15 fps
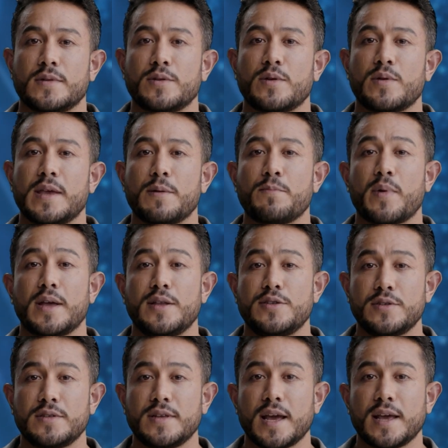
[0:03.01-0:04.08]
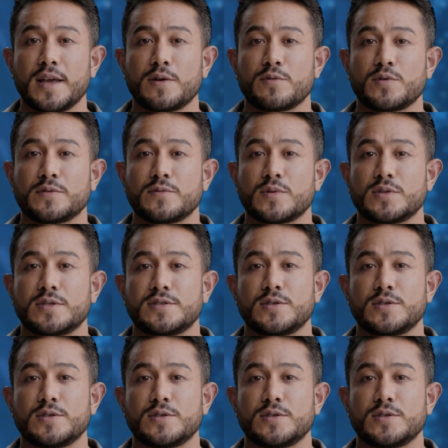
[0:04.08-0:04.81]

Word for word: Clean patient data refers